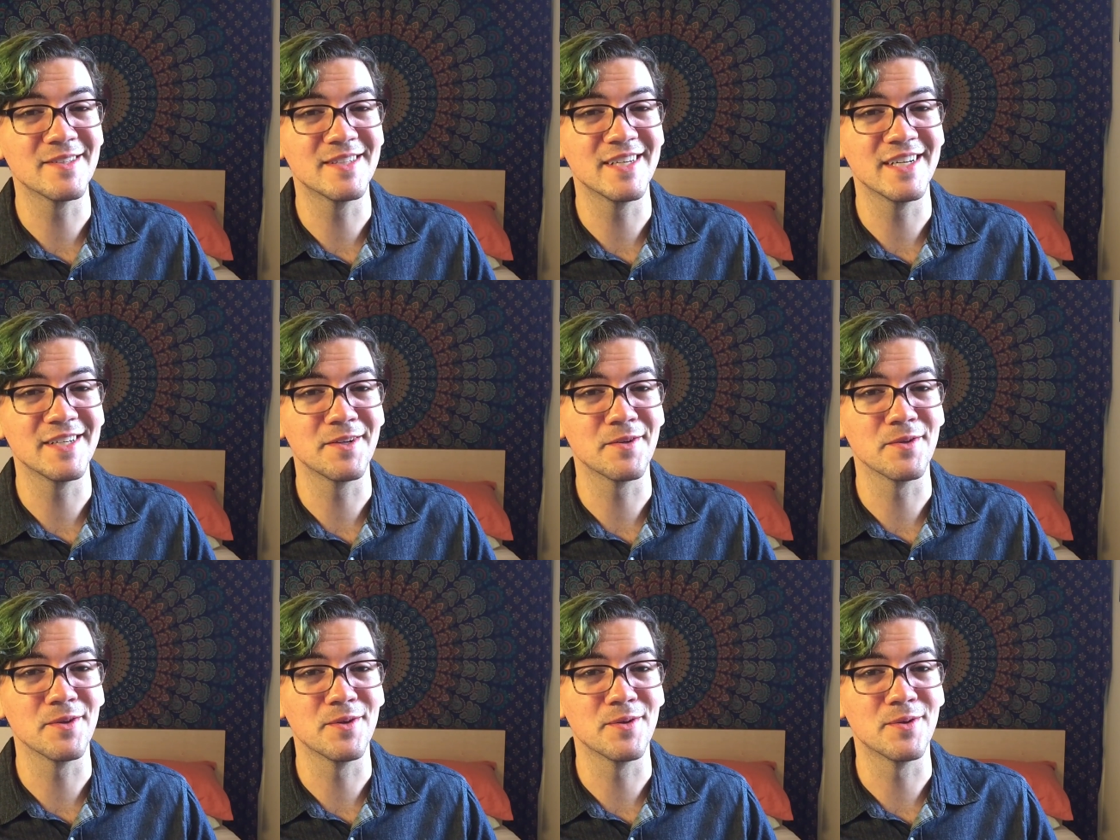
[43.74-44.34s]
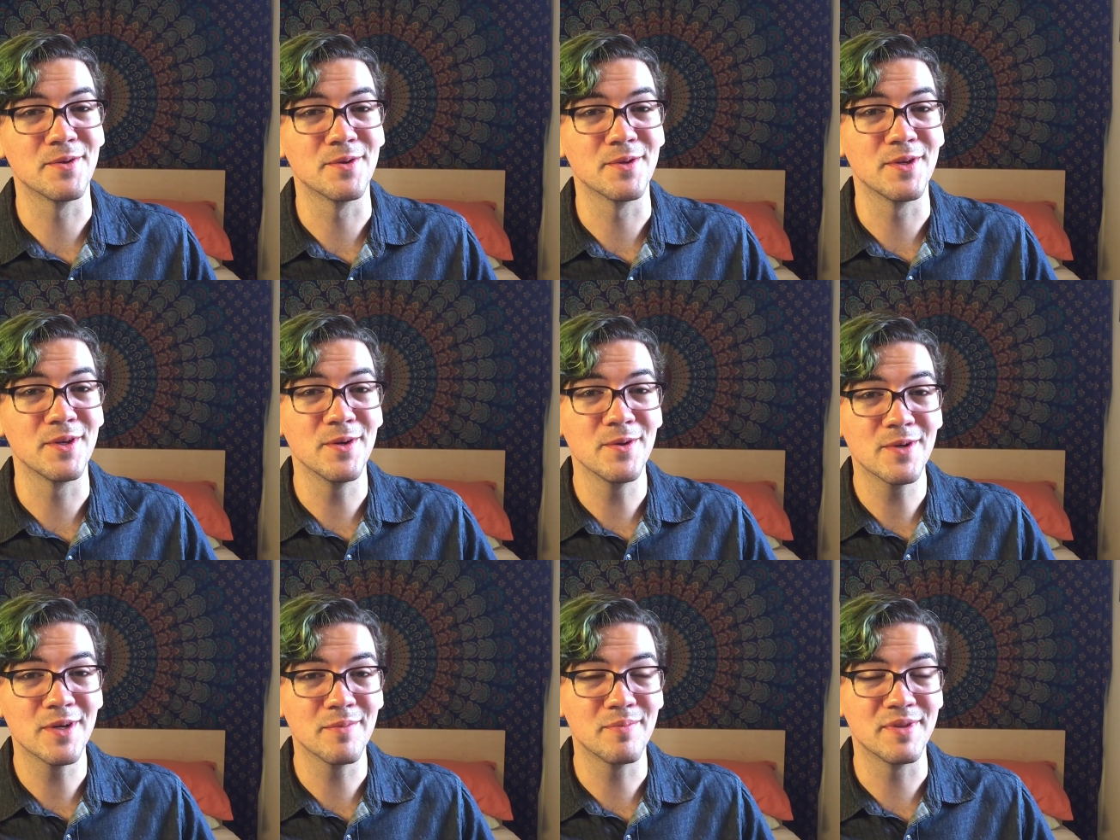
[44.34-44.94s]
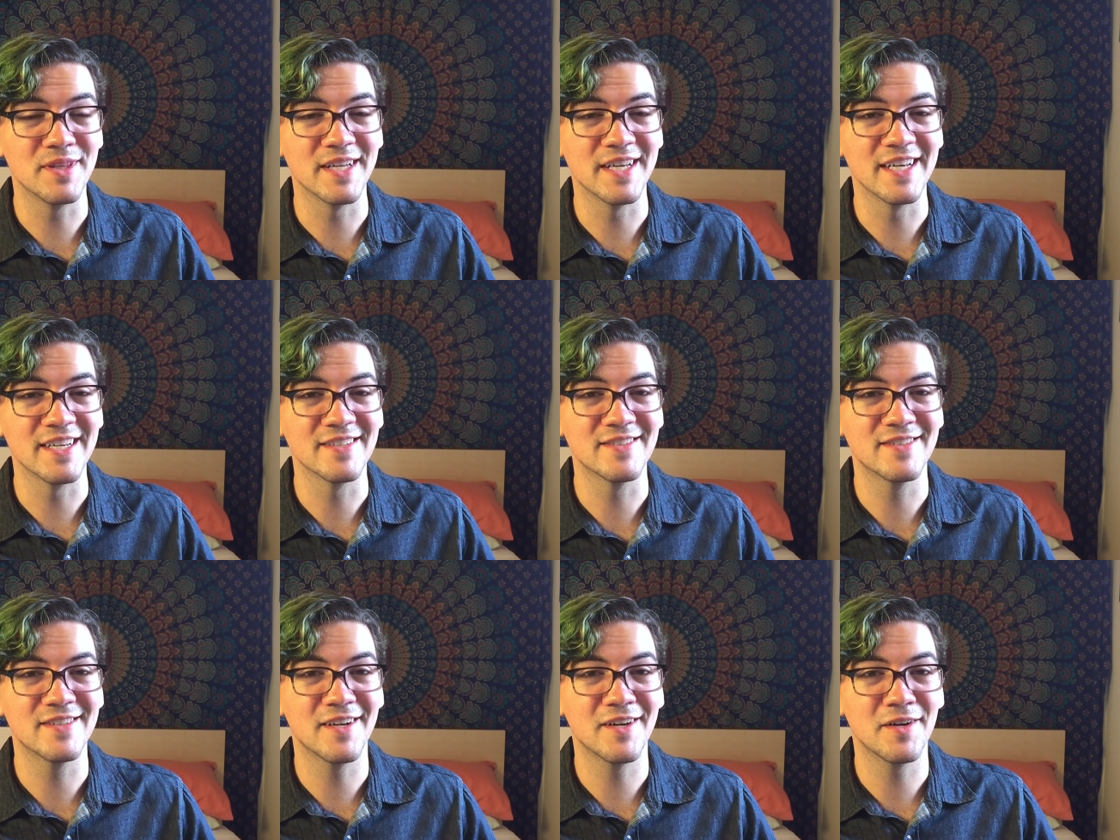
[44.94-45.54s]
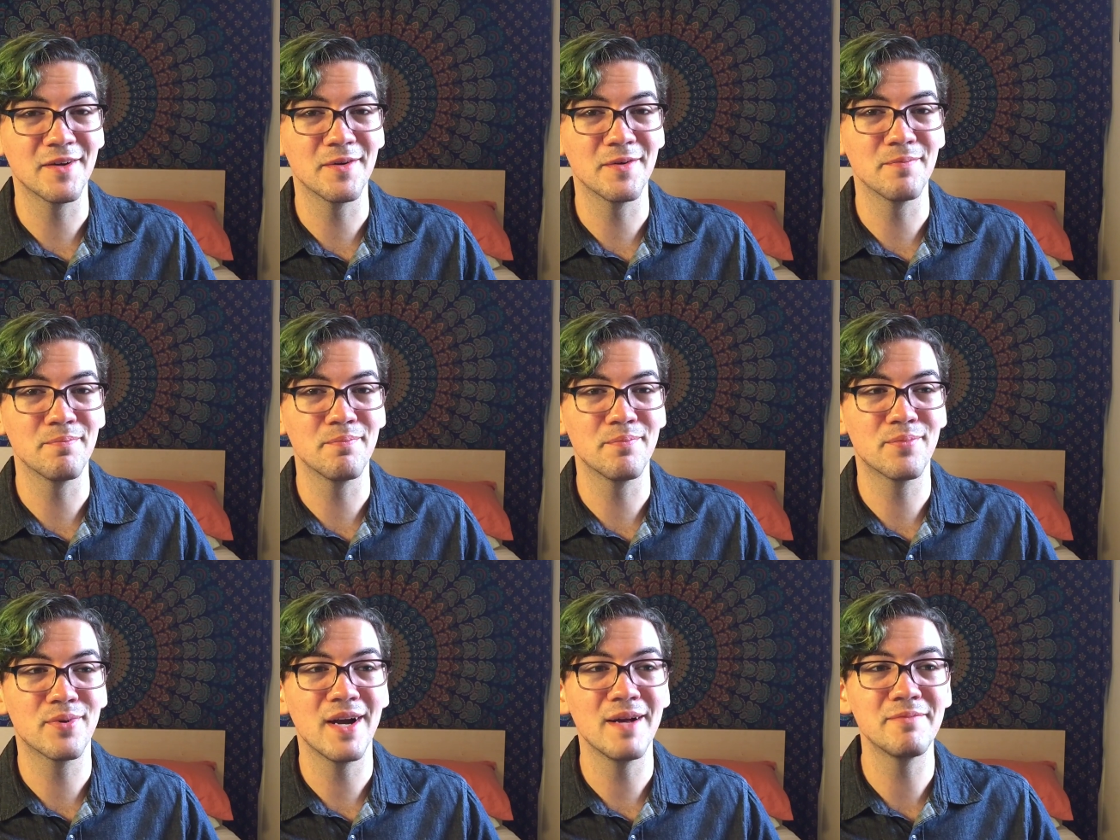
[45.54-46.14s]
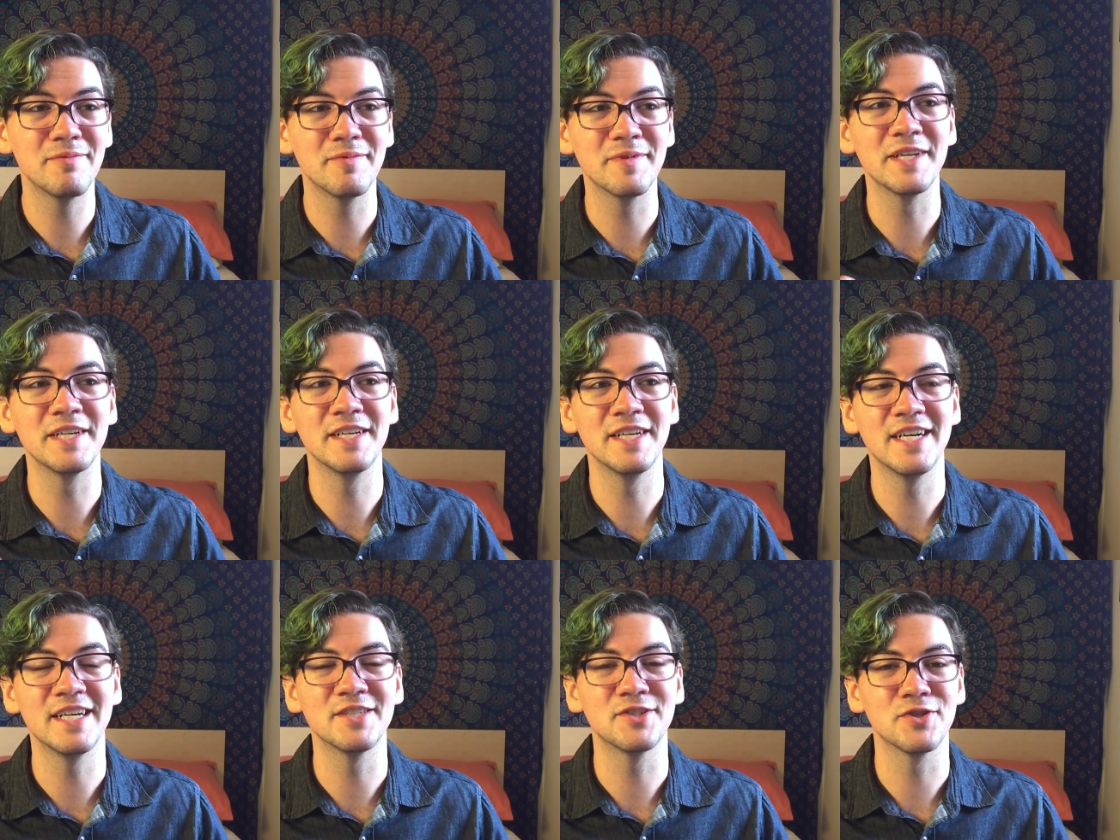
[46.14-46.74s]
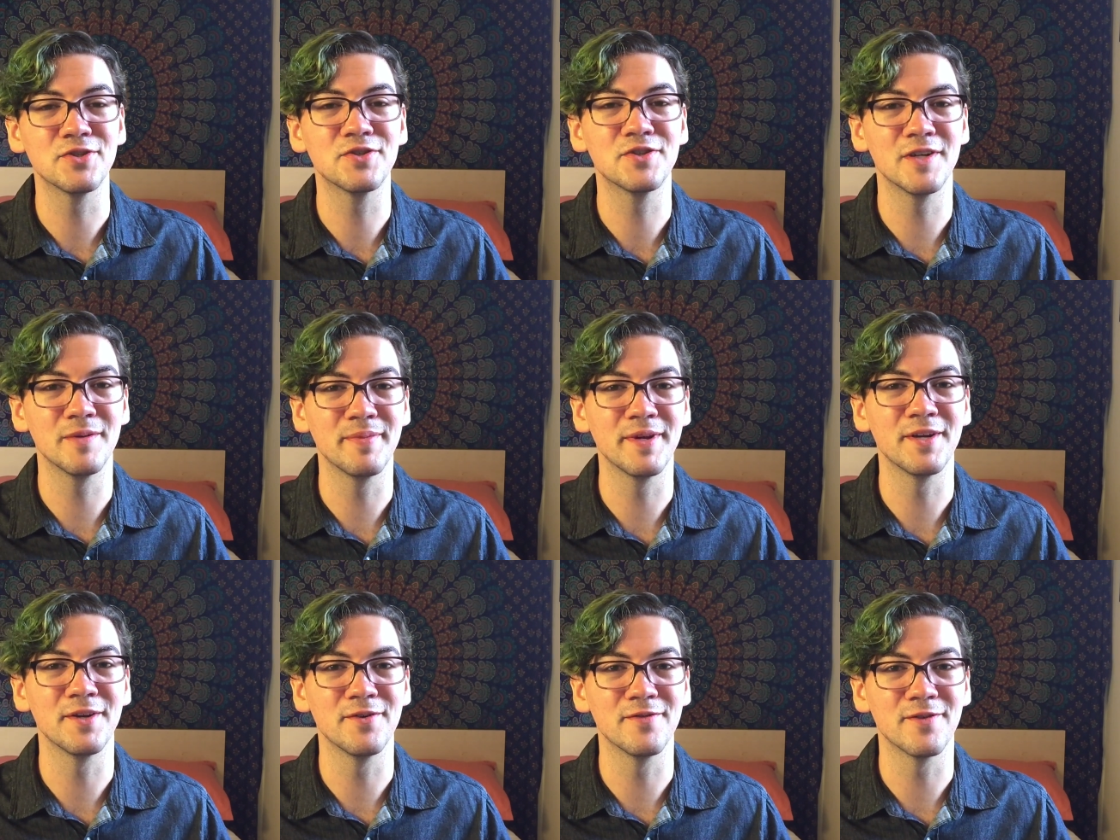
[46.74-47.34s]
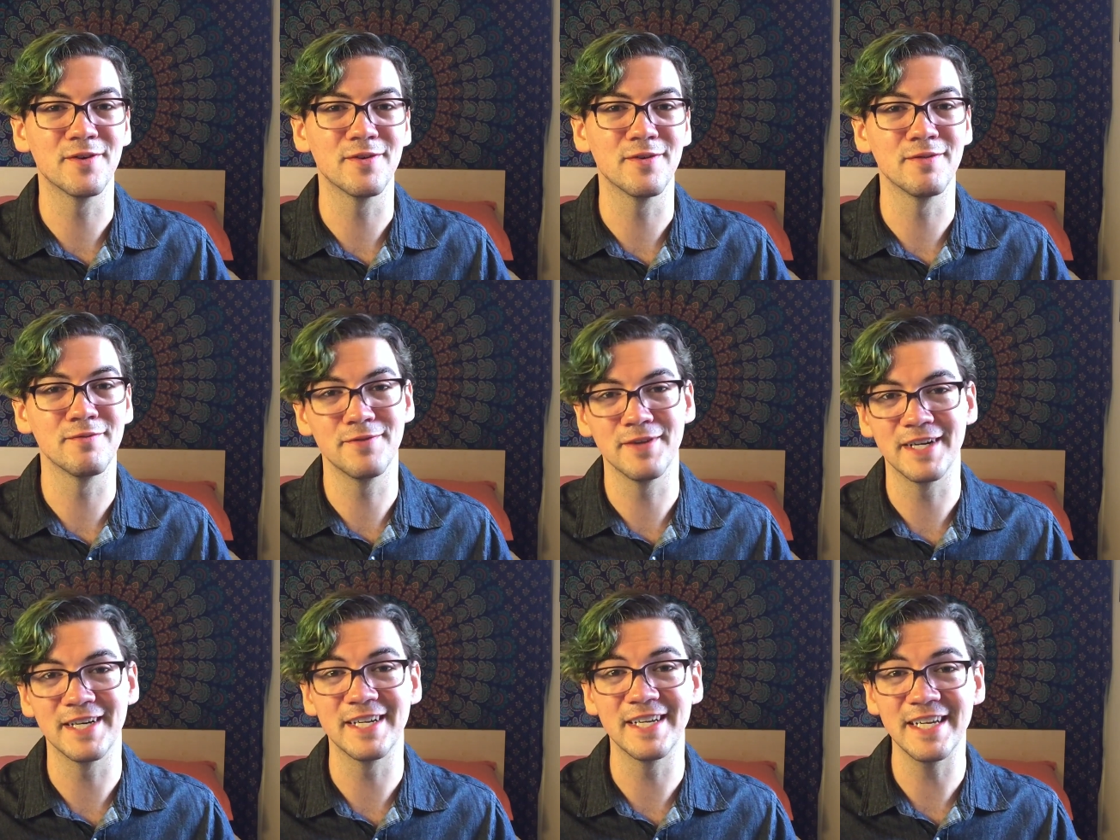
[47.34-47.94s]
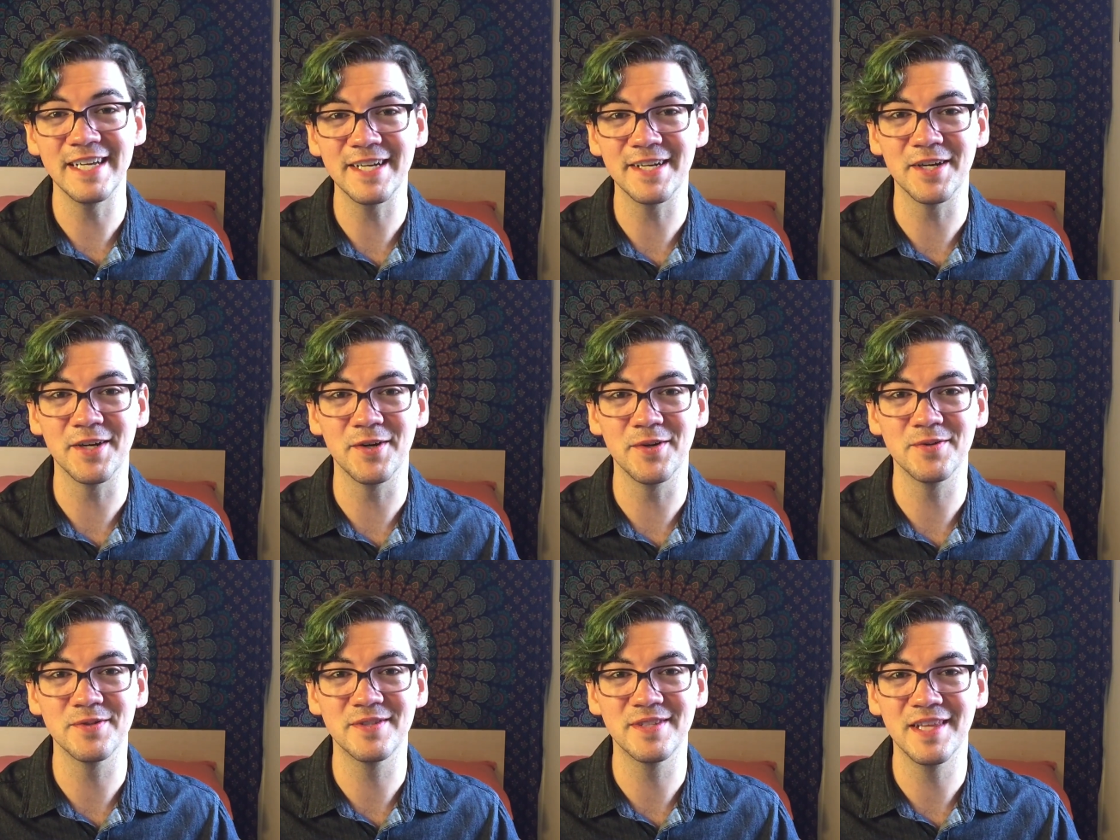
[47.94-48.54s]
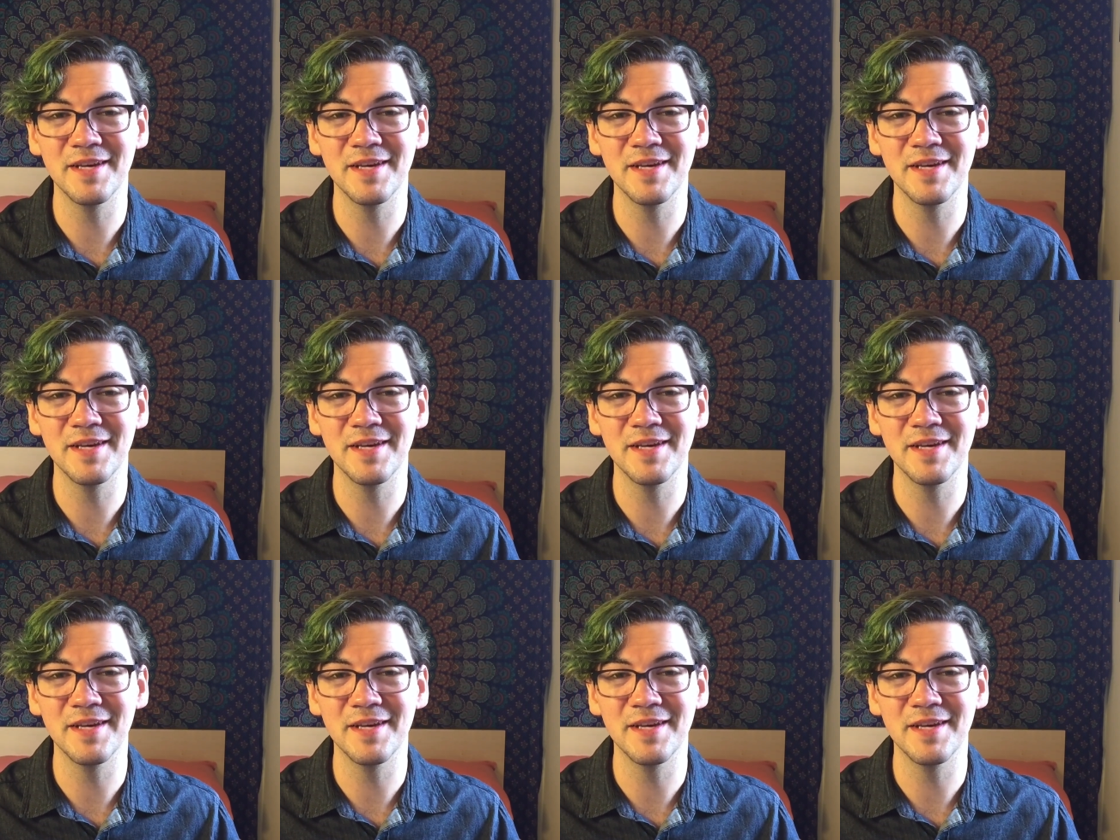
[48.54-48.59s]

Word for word: outside your local yoga place are probably not just tripping over inflated egos.